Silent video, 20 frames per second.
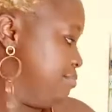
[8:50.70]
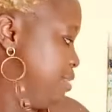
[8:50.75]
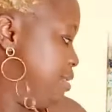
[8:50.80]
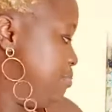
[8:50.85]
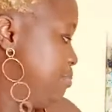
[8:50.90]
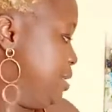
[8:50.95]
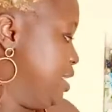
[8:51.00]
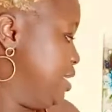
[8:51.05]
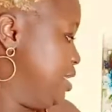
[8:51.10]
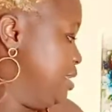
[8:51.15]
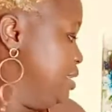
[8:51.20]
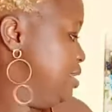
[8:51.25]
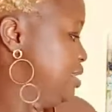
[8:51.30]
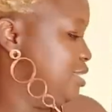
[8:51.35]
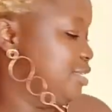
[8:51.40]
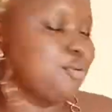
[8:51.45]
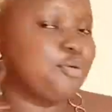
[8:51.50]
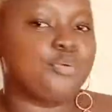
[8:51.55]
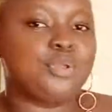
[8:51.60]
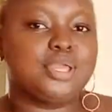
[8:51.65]
maybe
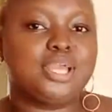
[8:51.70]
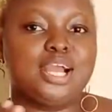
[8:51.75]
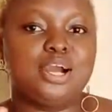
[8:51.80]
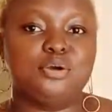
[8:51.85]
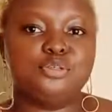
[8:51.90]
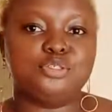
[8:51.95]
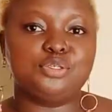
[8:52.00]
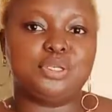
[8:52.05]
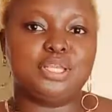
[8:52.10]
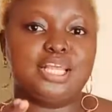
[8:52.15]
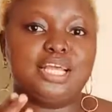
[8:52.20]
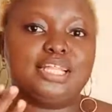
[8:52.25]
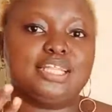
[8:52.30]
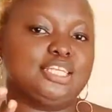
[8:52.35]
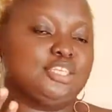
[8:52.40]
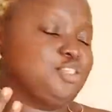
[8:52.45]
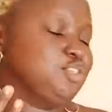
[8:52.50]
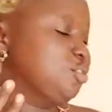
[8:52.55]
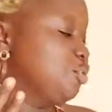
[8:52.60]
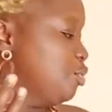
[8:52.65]
knowing how to layer
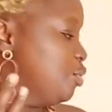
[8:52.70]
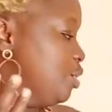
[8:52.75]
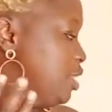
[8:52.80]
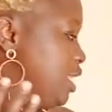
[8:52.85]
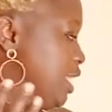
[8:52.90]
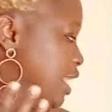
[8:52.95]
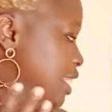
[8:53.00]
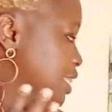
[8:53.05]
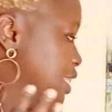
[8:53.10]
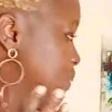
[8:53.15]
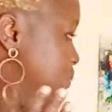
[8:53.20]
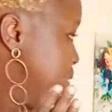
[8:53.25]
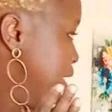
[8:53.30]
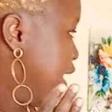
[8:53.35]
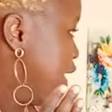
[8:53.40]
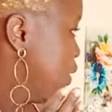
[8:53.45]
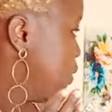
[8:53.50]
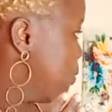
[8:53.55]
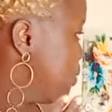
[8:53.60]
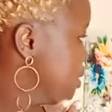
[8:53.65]
the shawl and the
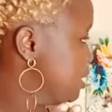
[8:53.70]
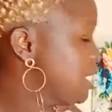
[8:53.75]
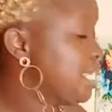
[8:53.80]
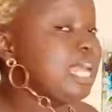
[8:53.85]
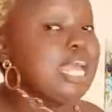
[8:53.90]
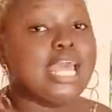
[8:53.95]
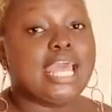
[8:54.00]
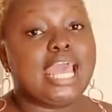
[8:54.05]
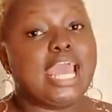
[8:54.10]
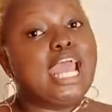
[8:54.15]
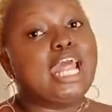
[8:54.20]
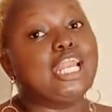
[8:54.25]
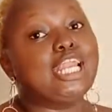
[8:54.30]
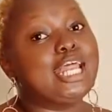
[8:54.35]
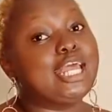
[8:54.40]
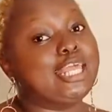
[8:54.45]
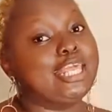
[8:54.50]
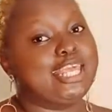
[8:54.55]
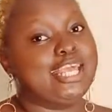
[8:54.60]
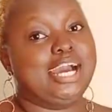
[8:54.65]
pillows,
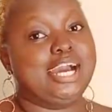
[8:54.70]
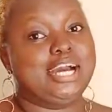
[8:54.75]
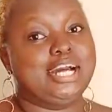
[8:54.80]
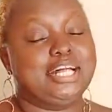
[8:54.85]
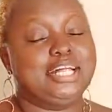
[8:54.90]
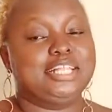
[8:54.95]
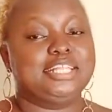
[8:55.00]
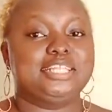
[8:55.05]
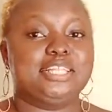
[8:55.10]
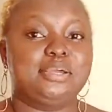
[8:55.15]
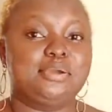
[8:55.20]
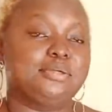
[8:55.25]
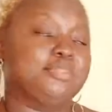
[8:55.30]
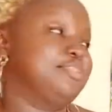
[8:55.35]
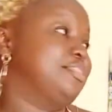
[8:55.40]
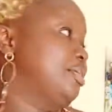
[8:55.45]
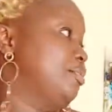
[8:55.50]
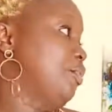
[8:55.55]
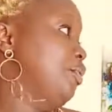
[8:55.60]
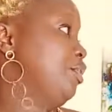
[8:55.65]
and yeah,
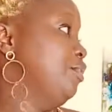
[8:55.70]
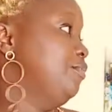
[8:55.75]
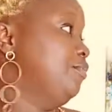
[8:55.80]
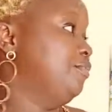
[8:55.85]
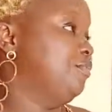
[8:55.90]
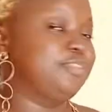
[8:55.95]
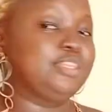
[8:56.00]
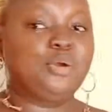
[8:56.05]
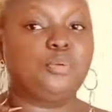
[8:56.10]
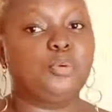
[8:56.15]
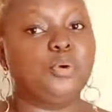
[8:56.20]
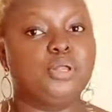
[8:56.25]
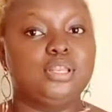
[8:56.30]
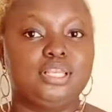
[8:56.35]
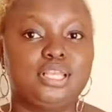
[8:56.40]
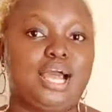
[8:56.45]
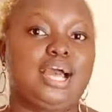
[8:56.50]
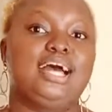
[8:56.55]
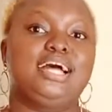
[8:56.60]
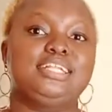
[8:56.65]
the
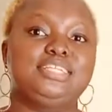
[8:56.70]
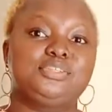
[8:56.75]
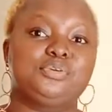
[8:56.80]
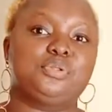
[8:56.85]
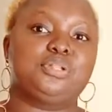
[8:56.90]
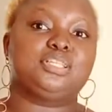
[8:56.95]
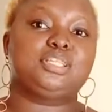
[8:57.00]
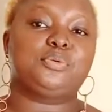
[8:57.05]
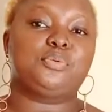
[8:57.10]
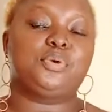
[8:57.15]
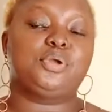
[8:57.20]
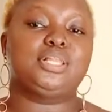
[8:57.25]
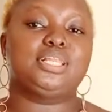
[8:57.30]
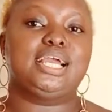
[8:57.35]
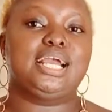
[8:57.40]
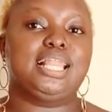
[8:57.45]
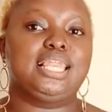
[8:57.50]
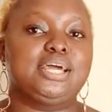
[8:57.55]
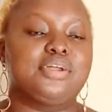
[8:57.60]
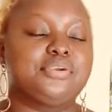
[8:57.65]
wall art or the
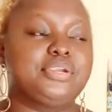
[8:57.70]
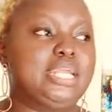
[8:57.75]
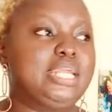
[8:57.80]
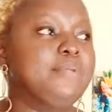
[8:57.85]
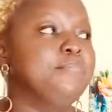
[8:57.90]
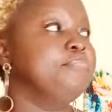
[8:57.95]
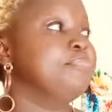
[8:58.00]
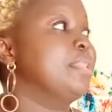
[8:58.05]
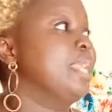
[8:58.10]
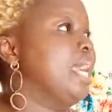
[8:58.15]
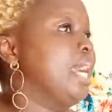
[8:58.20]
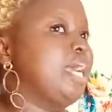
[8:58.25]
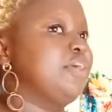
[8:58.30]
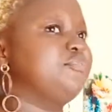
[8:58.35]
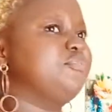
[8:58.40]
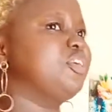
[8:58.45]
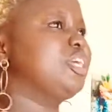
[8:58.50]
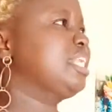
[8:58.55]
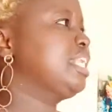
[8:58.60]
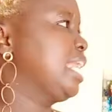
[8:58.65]
wall gallery. I
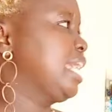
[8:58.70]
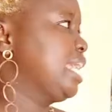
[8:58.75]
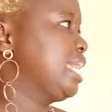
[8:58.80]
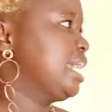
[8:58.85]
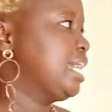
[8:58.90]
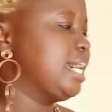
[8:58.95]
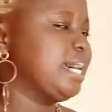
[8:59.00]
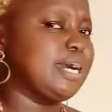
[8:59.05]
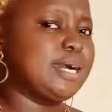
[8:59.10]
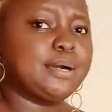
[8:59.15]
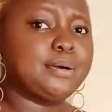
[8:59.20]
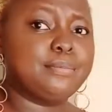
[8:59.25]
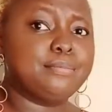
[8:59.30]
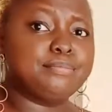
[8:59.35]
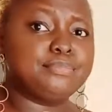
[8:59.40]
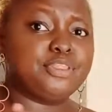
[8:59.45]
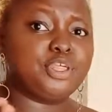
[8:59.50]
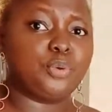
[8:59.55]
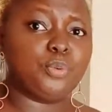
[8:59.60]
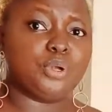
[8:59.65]
felt
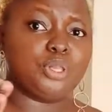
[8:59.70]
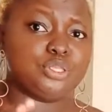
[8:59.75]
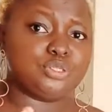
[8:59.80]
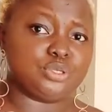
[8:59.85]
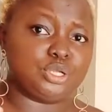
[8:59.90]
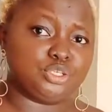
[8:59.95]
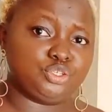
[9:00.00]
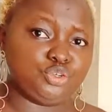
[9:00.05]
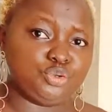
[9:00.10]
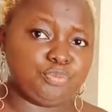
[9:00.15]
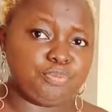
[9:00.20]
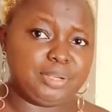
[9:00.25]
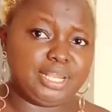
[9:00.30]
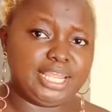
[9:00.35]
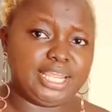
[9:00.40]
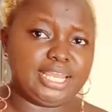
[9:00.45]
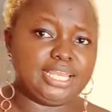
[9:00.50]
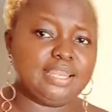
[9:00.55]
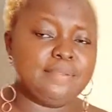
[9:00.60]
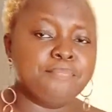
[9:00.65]
like the walls were too
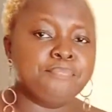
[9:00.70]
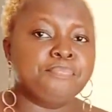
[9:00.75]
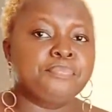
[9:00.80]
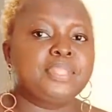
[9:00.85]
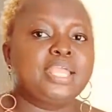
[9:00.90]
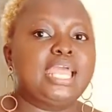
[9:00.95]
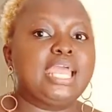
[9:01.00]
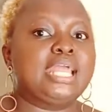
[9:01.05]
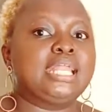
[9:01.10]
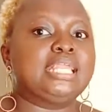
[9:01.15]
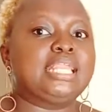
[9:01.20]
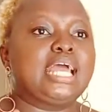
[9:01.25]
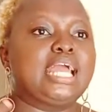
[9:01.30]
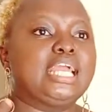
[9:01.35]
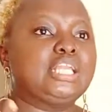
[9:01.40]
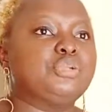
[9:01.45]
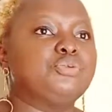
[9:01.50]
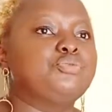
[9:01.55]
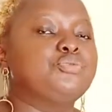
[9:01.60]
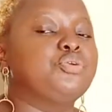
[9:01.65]
plain, and
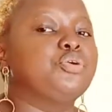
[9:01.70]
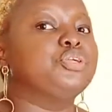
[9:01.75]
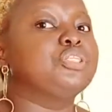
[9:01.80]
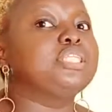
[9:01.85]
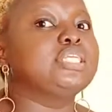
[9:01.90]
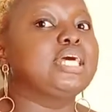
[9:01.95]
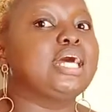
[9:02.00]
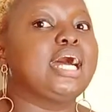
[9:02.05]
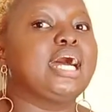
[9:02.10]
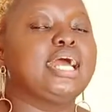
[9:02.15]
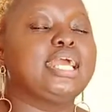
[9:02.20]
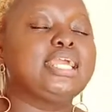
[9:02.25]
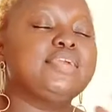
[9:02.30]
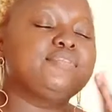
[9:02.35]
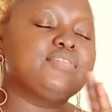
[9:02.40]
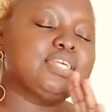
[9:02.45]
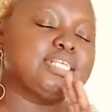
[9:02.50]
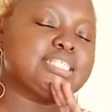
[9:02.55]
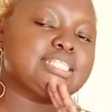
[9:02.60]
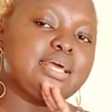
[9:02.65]
I do not.
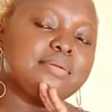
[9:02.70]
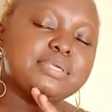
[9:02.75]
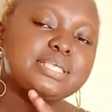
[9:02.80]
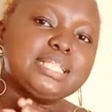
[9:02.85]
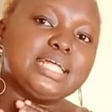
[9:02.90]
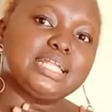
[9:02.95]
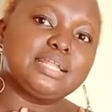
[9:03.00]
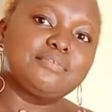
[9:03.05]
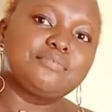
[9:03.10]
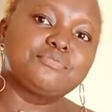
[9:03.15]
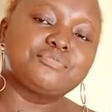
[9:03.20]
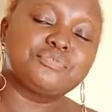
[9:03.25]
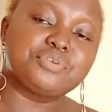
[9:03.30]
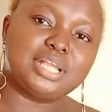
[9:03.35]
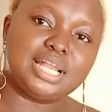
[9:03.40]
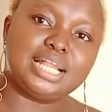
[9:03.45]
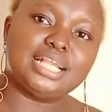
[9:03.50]
If there's something that I've